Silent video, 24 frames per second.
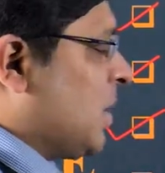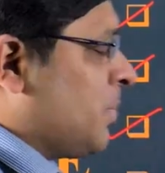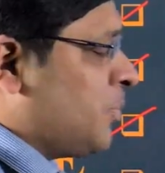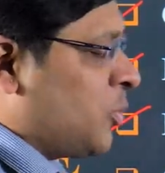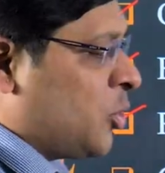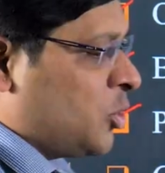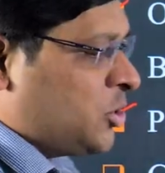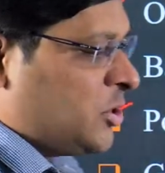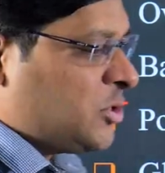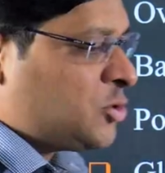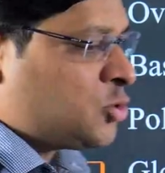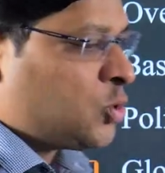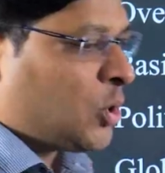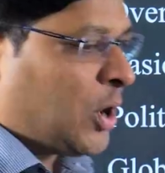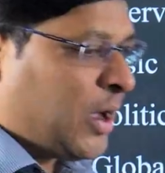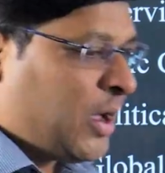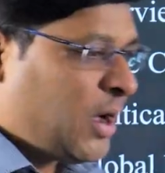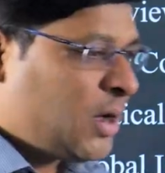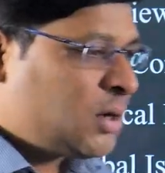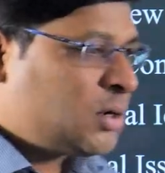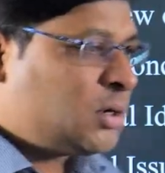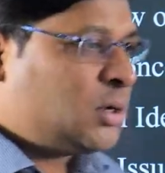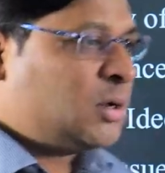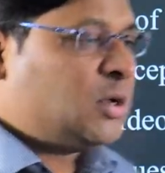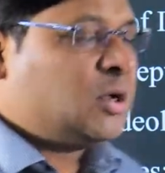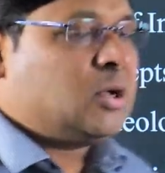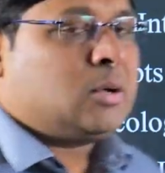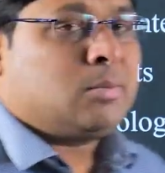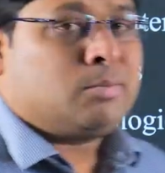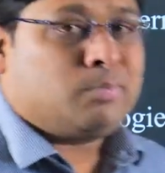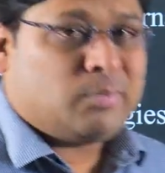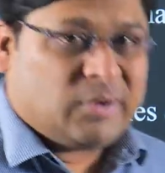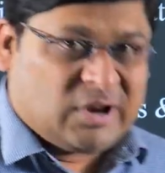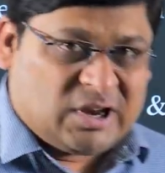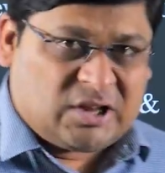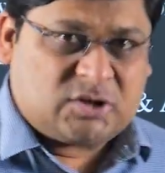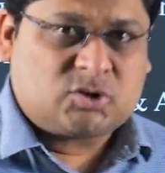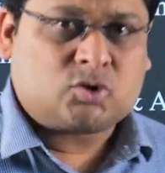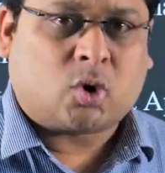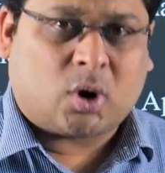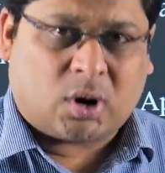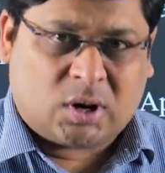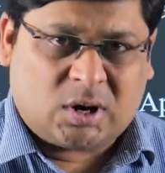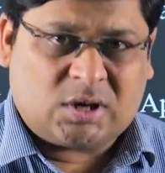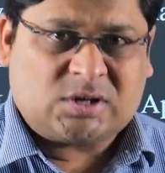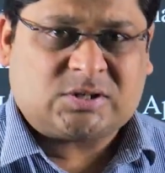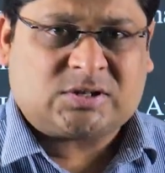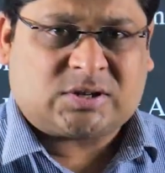and approaches to IR. Many
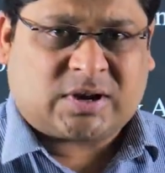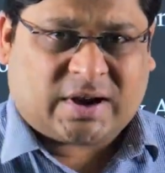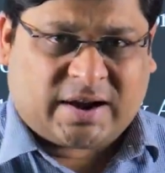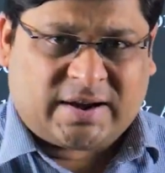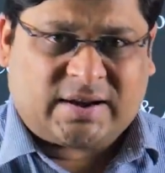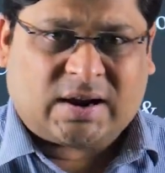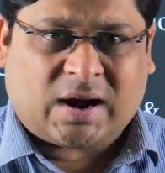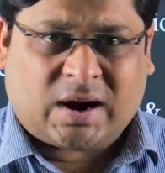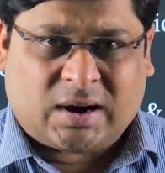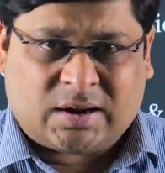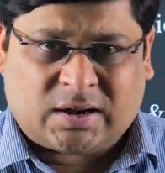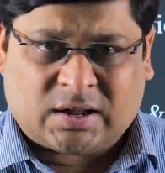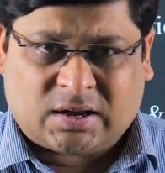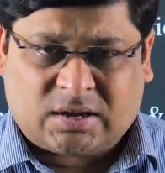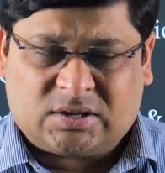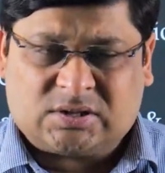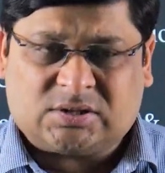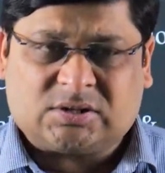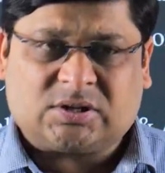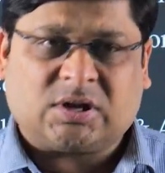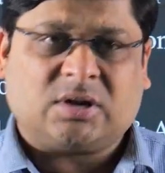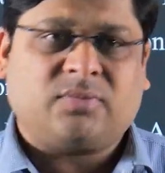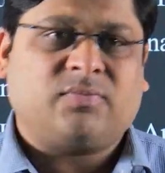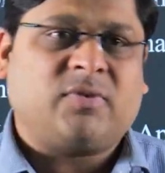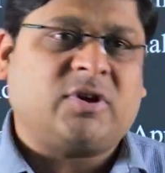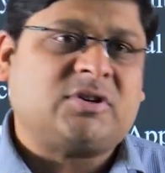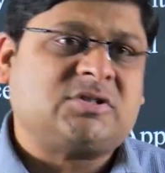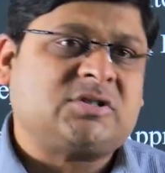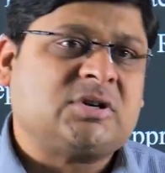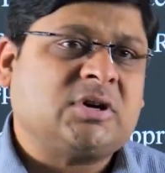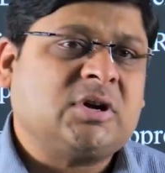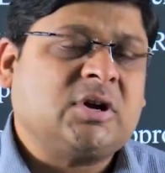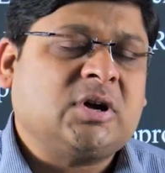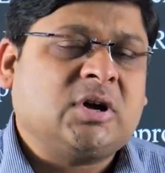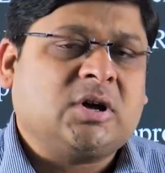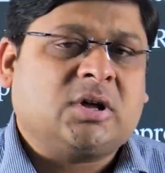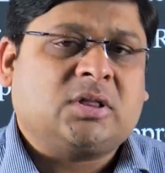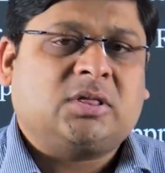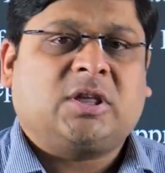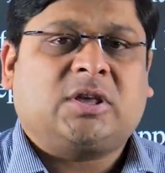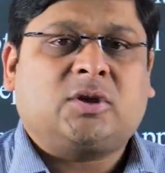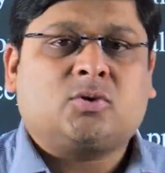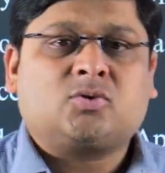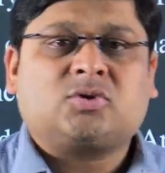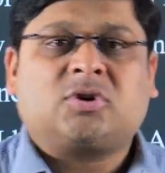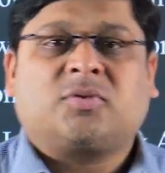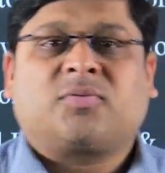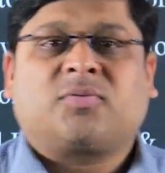scholars write articles in which they use